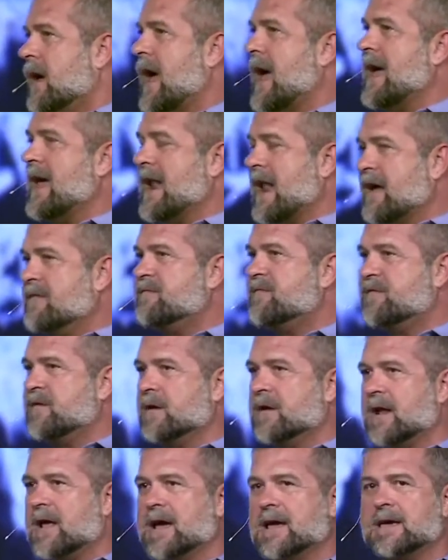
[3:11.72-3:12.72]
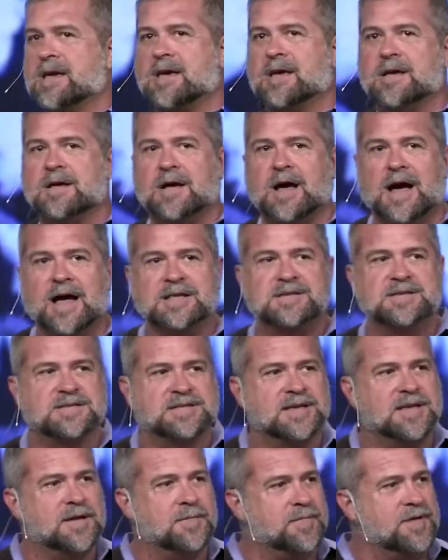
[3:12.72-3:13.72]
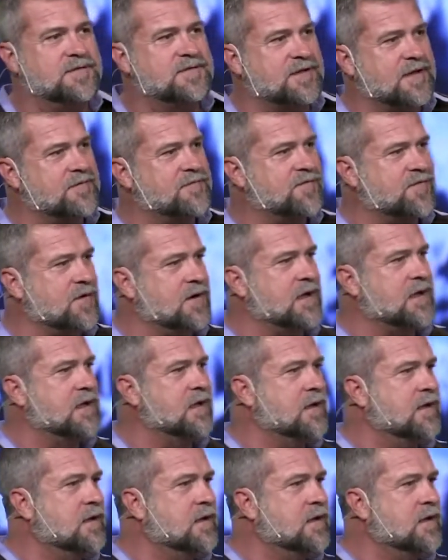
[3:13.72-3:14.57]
And I feel like I just need to be set free.